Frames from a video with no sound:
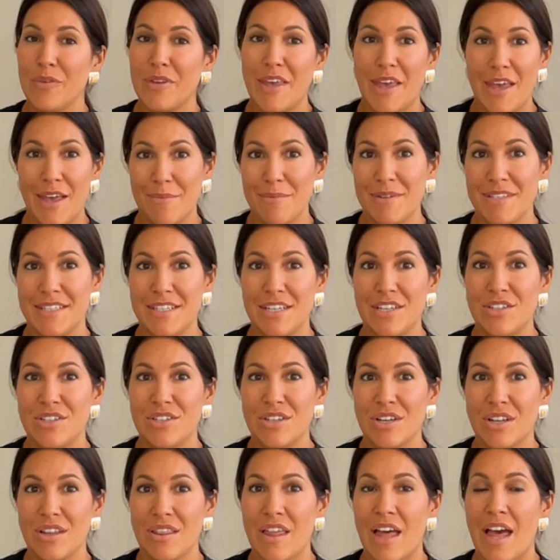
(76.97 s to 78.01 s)
Cammie's
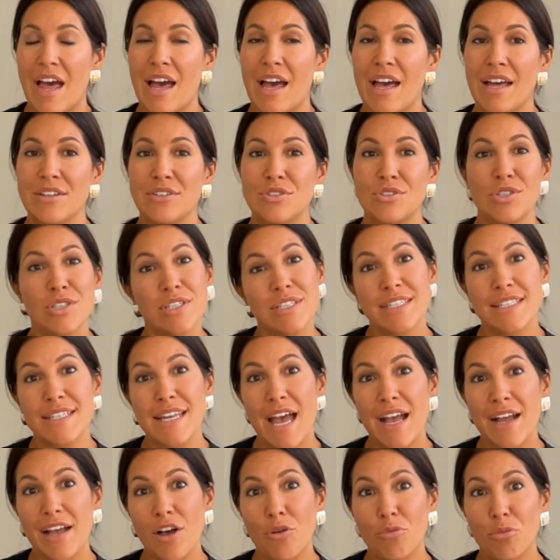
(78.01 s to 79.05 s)
teacher that she's
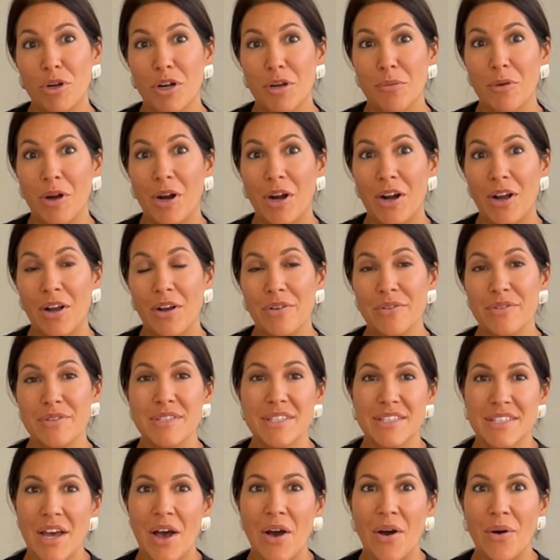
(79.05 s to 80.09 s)
snack helper tomorrow.
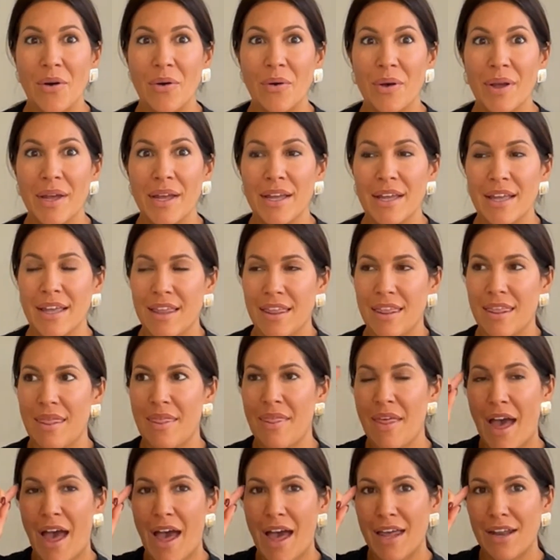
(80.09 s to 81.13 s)
So
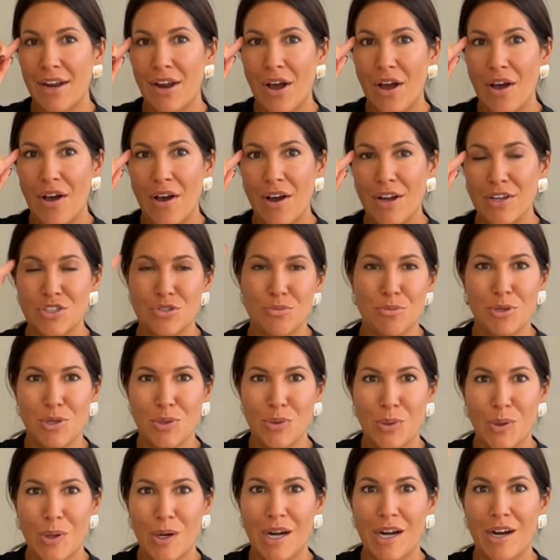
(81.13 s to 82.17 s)
that
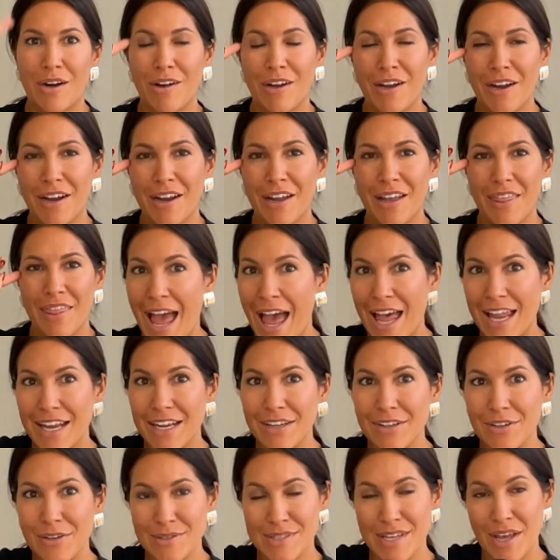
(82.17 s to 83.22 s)
entrepreneur hat
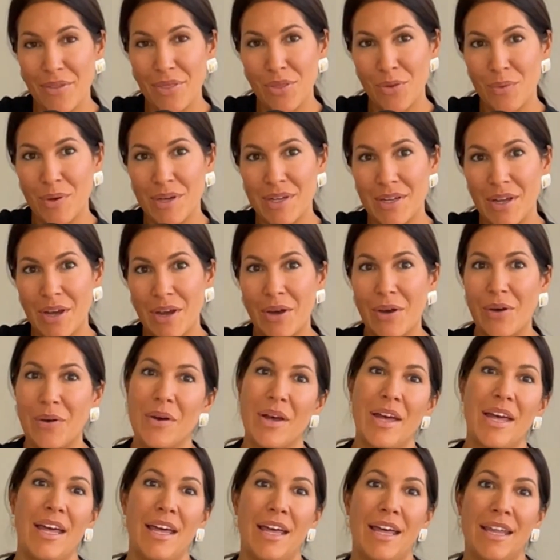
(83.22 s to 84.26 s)
goes out the window
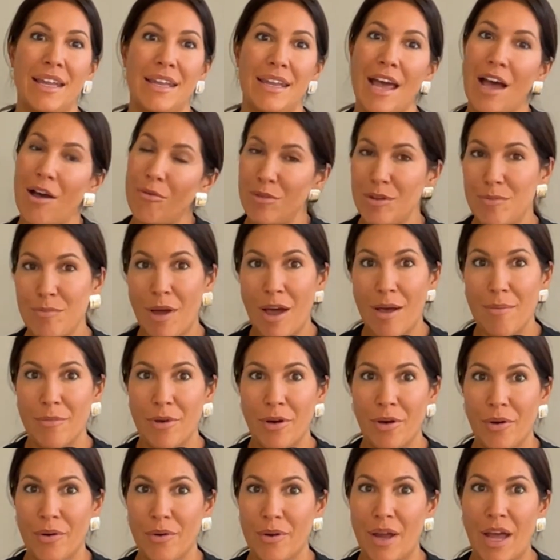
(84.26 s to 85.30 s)
and now I'm in mom
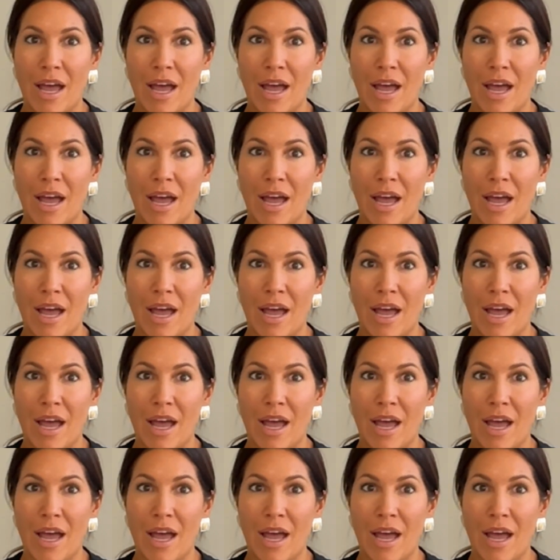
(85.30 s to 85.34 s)
mode.